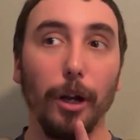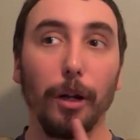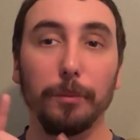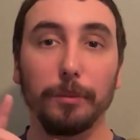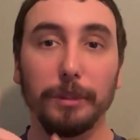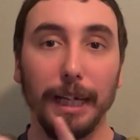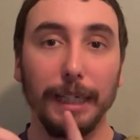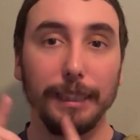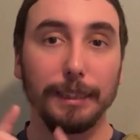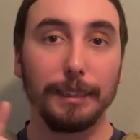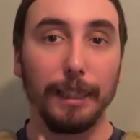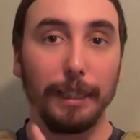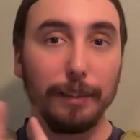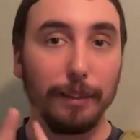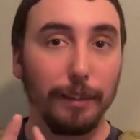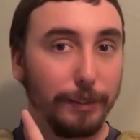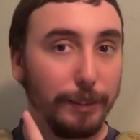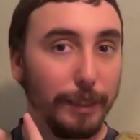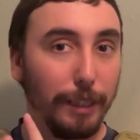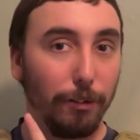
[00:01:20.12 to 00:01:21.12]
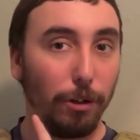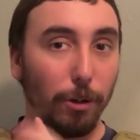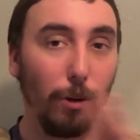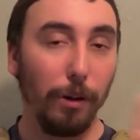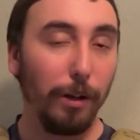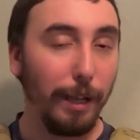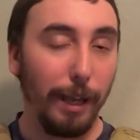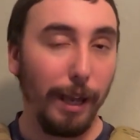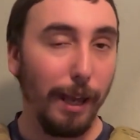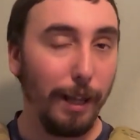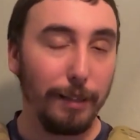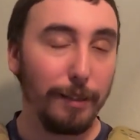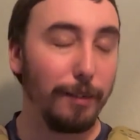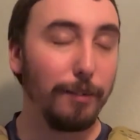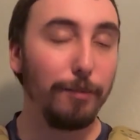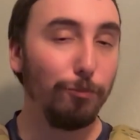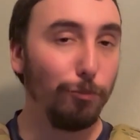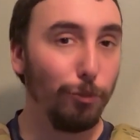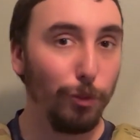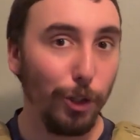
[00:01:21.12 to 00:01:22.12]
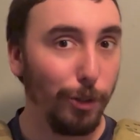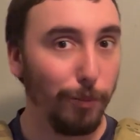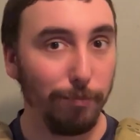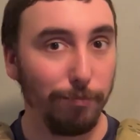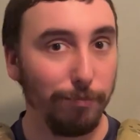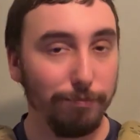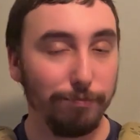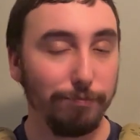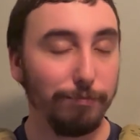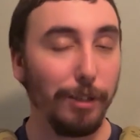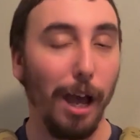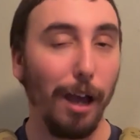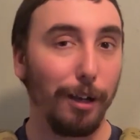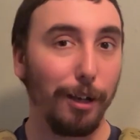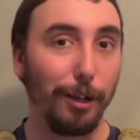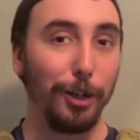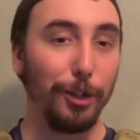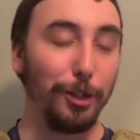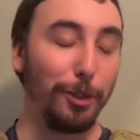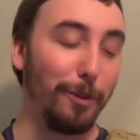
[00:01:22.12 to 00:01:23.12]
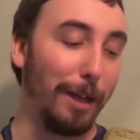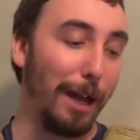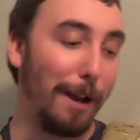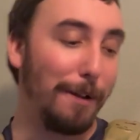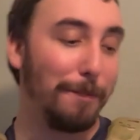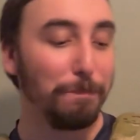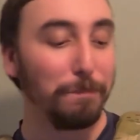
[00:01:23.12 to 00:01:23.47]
testing the zero on it, you're not going to do that.